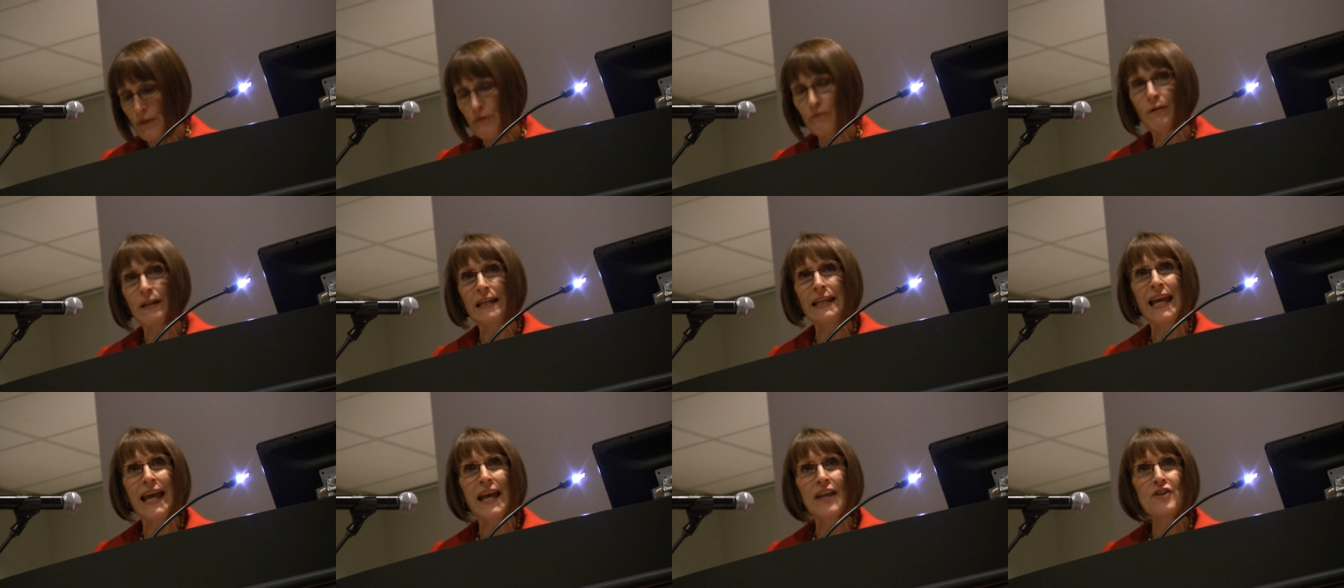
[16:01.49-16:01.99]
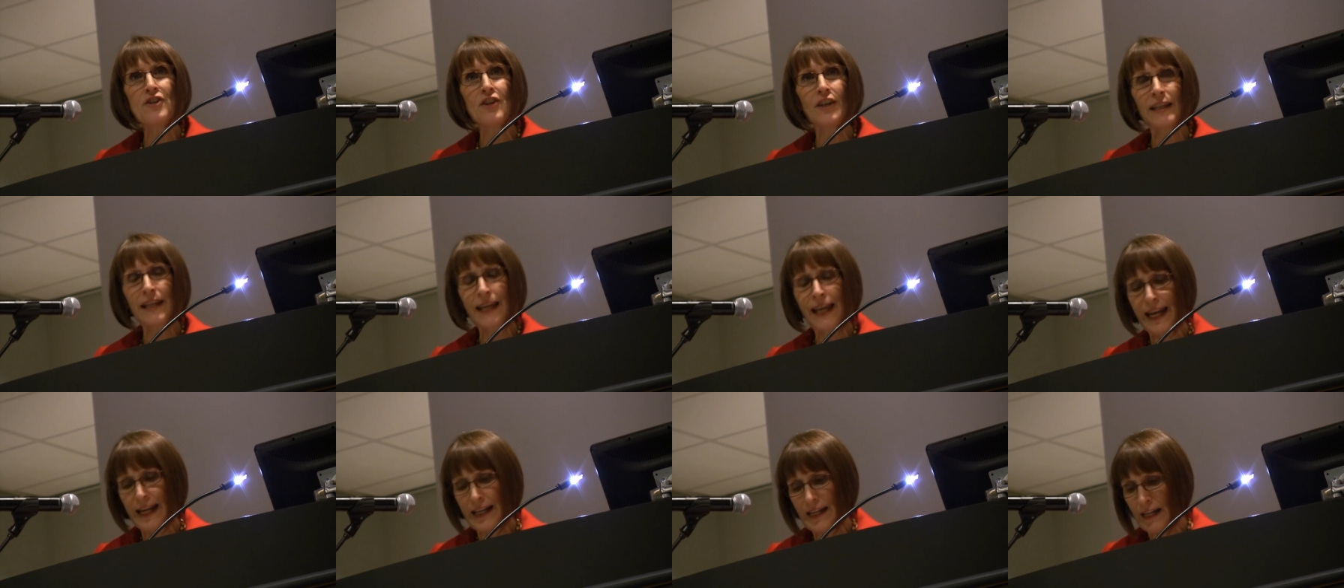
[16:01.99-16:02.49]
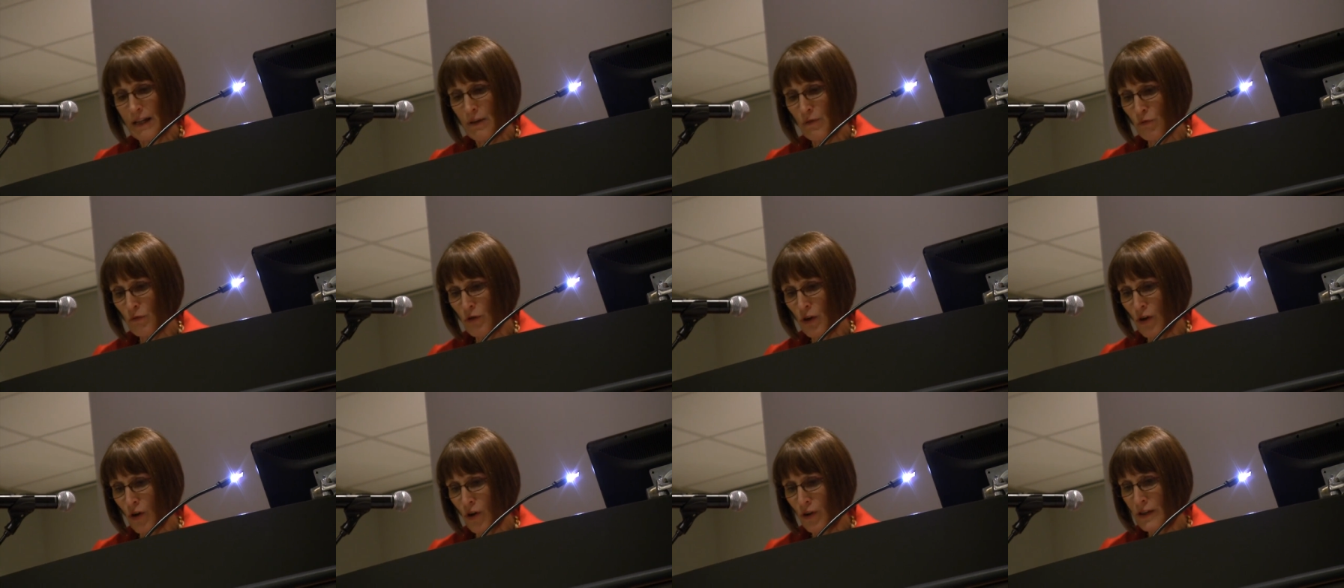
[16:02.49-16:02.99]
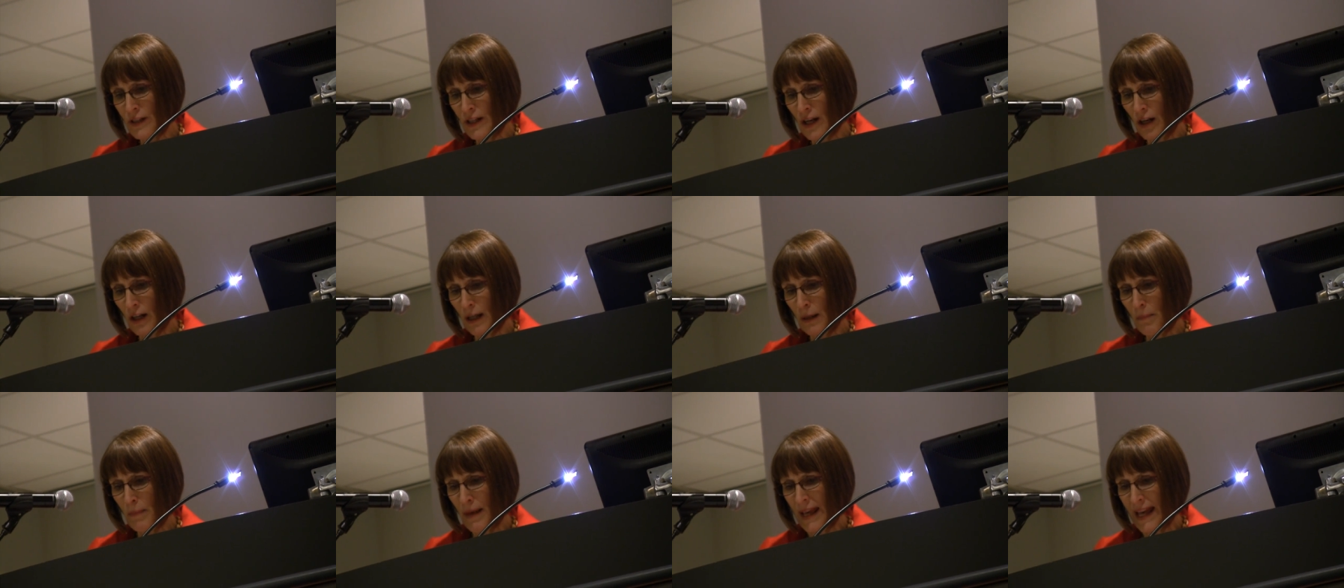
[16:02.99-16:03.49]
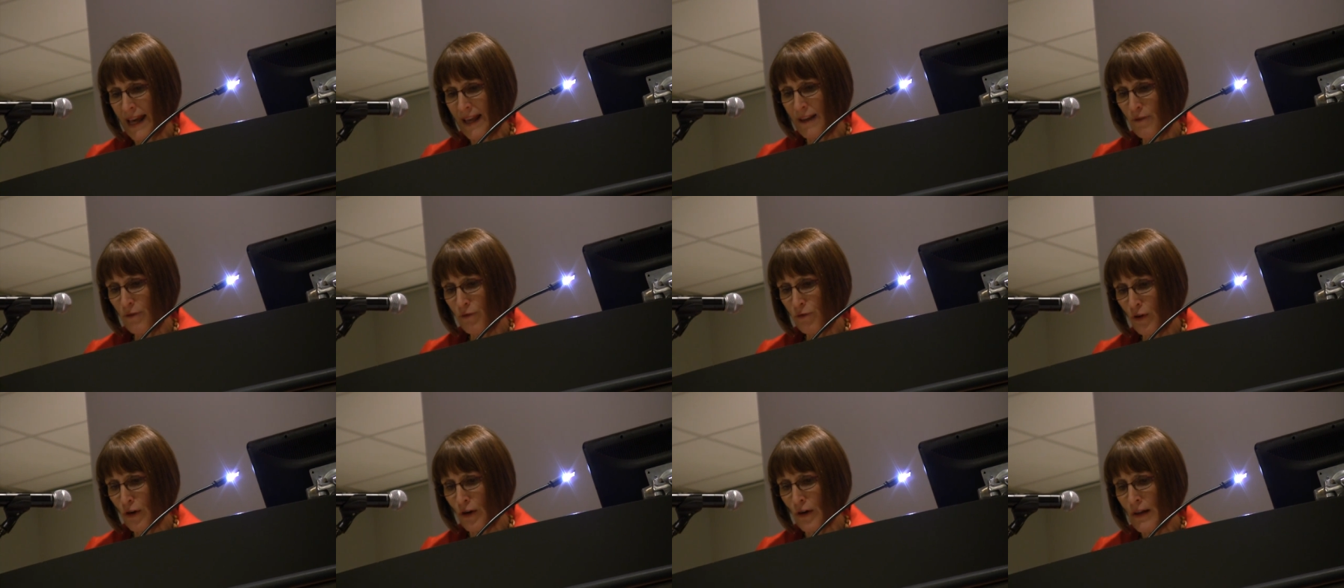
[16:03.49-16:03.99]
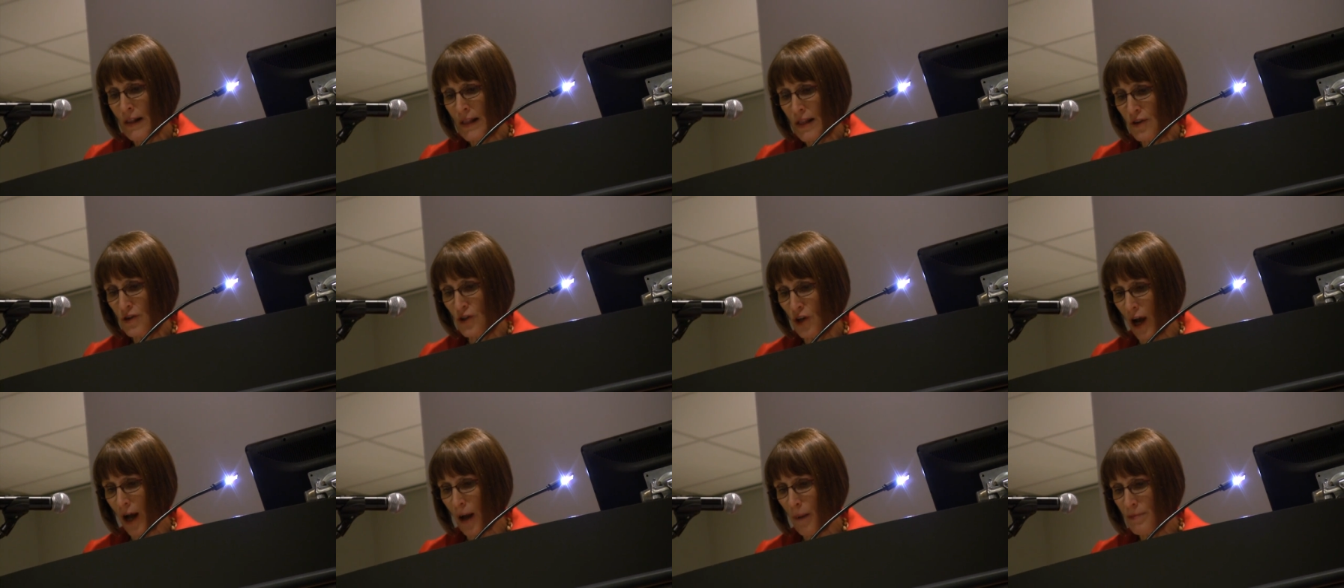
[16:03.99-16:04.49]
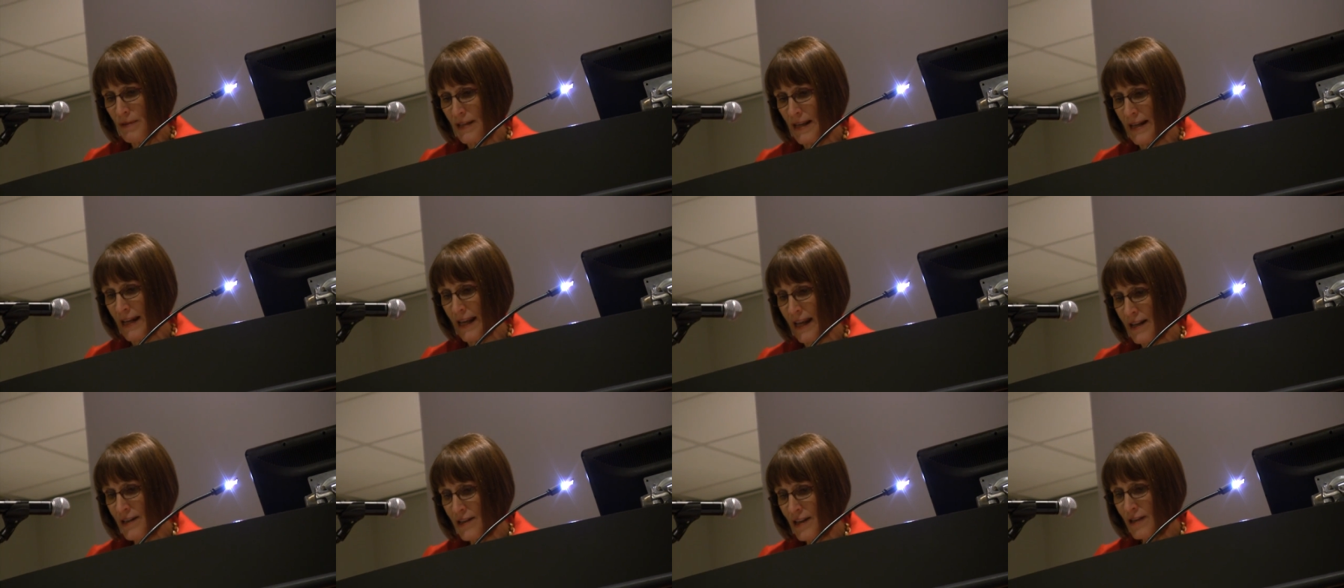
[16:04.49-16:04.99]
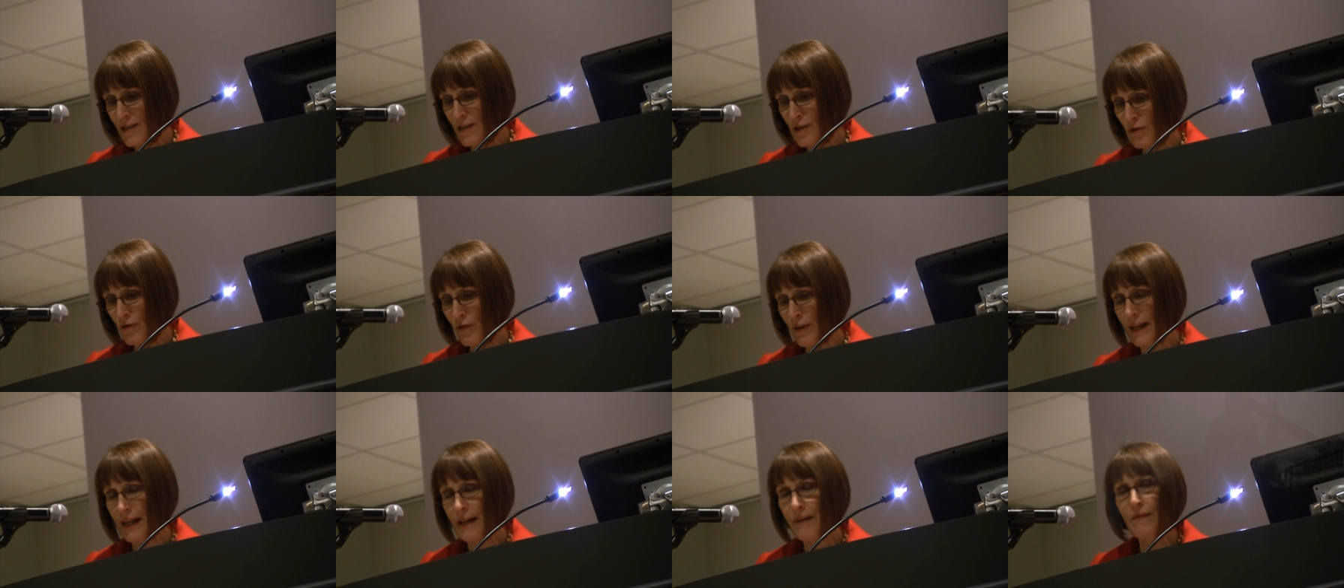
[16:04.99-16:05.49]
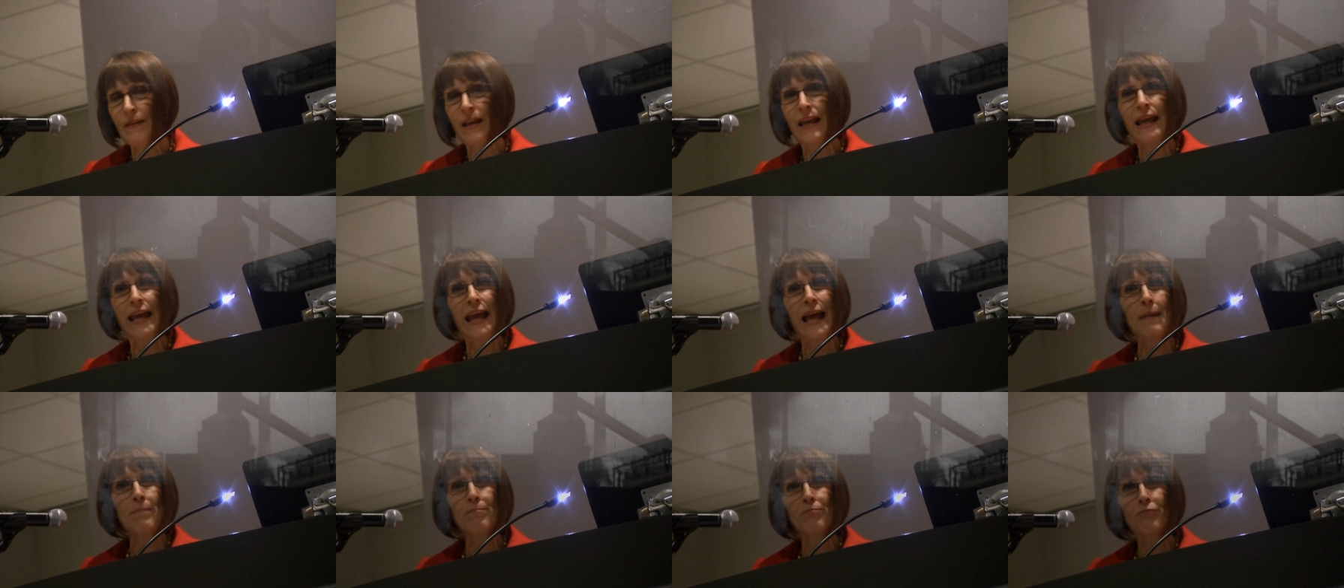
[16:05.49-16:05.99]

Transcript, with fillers: re-educating rural young men for jobs in industry, and